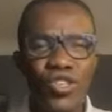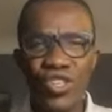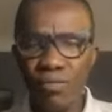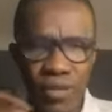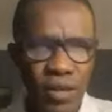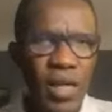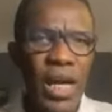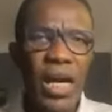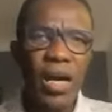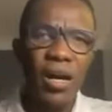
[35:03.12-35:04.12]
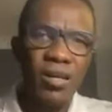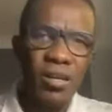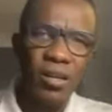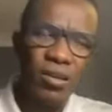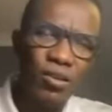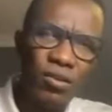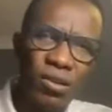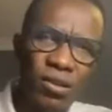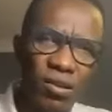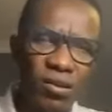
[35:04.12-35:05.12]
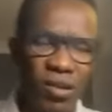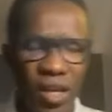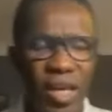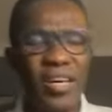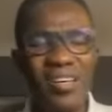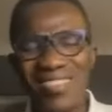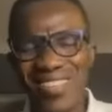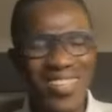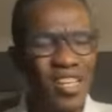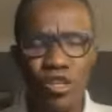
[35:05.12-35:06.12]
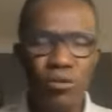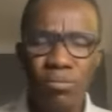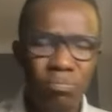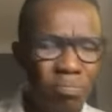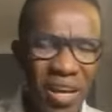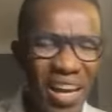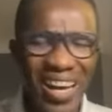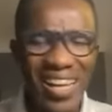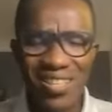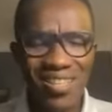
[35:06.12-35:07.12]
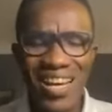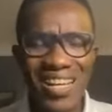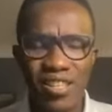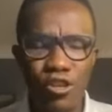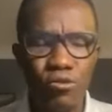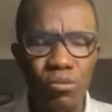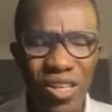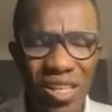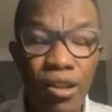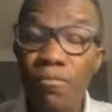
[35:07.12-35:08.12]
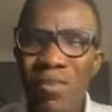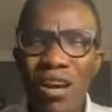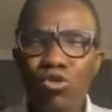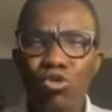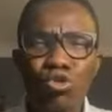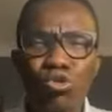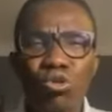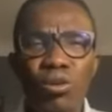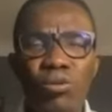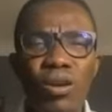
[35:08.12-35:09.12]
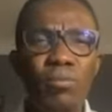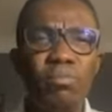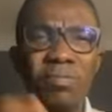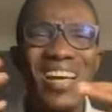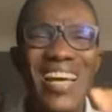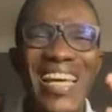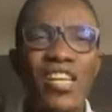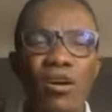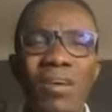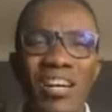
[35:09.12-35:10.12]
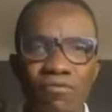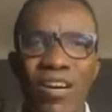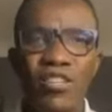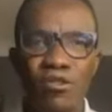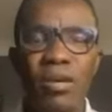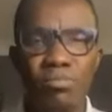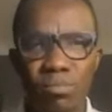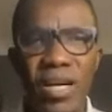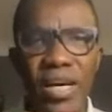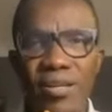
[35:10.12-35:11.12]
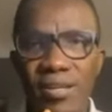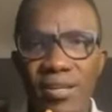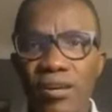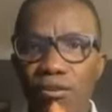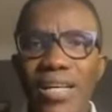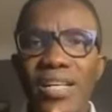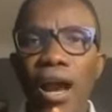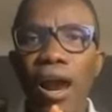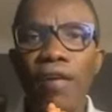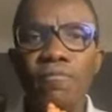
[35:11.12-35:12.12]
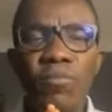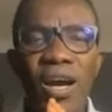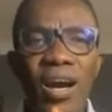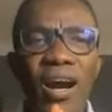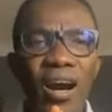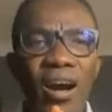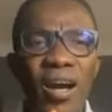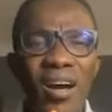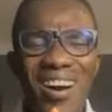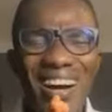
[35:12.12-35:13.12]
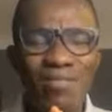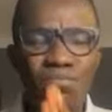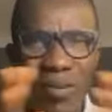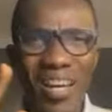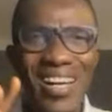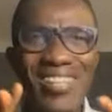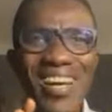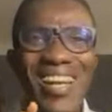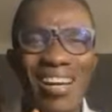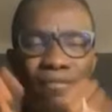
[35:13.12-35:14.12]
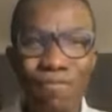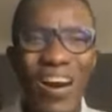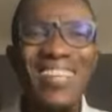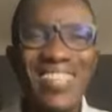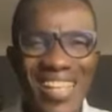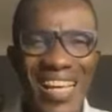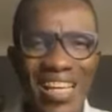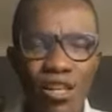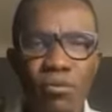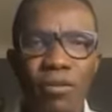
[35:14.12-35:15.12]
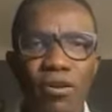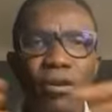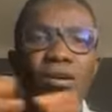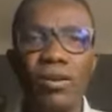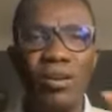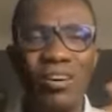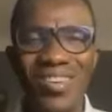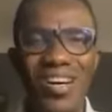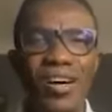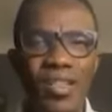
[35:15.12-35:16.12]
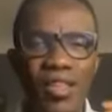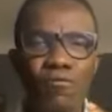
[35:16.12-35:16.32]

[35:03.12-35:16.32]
to shift, uh, you know, uh, gears in this prayer exercise this morning we want to pray kingdom advancement prayers right now. Uh, uh, prayers that advance the kingdom of God on earth.